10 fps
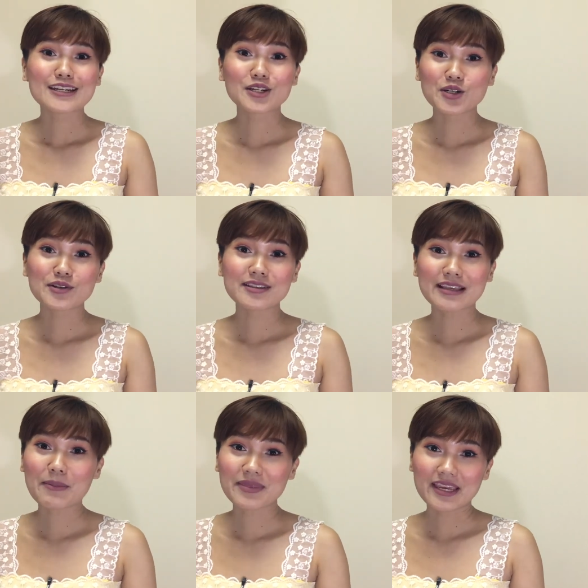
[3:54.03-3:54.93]
to do
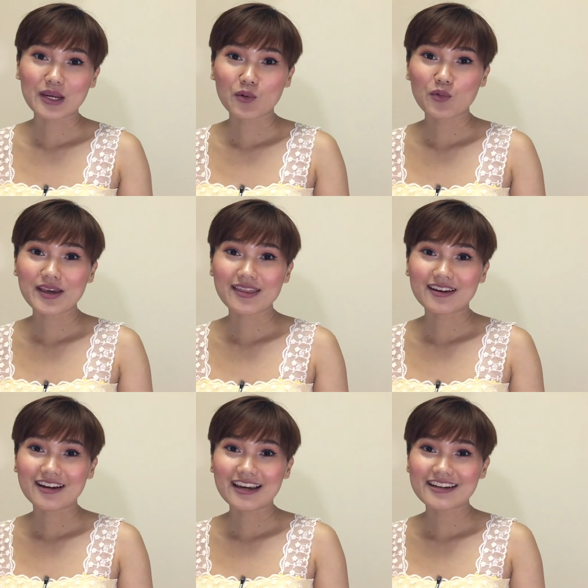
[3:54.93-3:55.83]
something
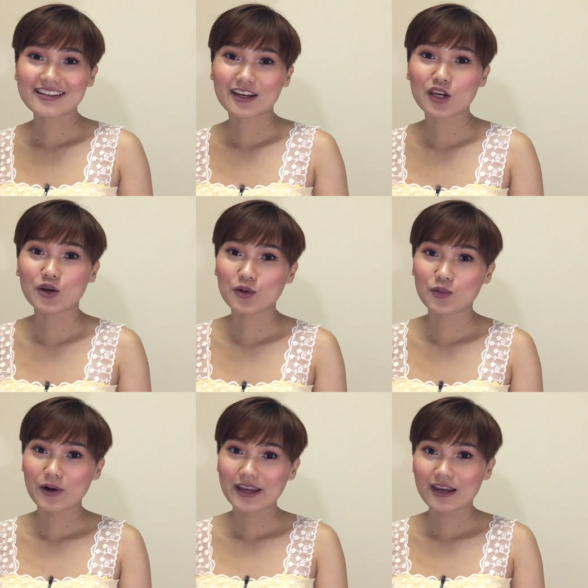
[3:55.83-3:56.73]
whether it's a good
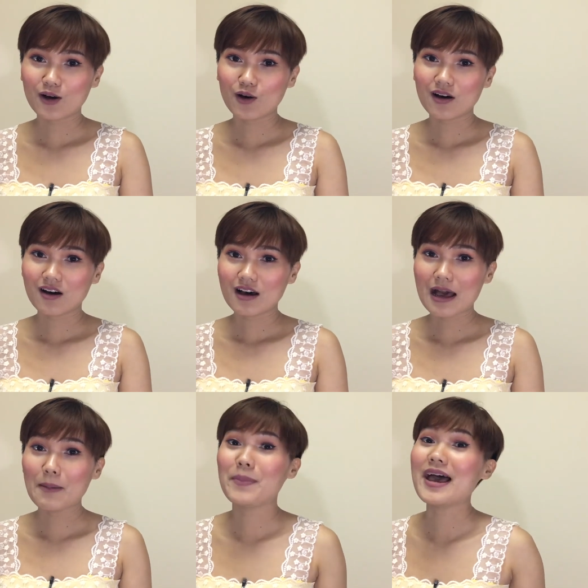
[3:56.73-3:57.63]
way or
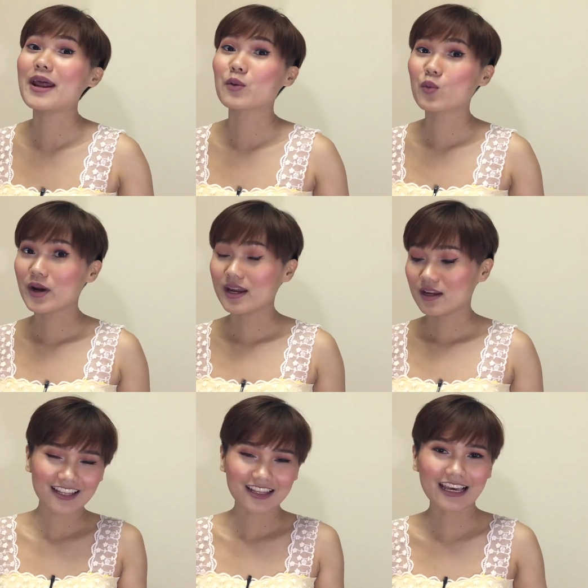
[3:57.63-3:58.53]
a bad way
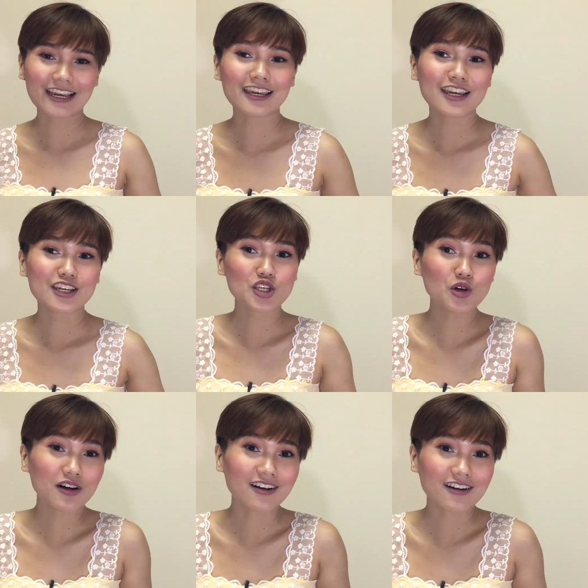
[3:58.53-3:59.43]
like
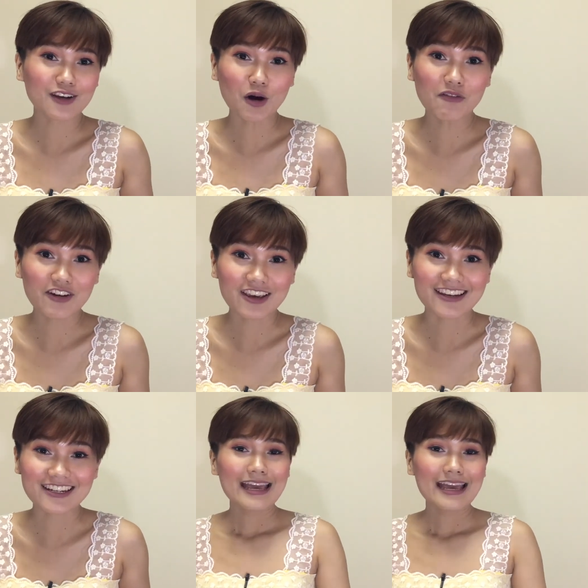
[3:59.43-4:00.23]
sure go for it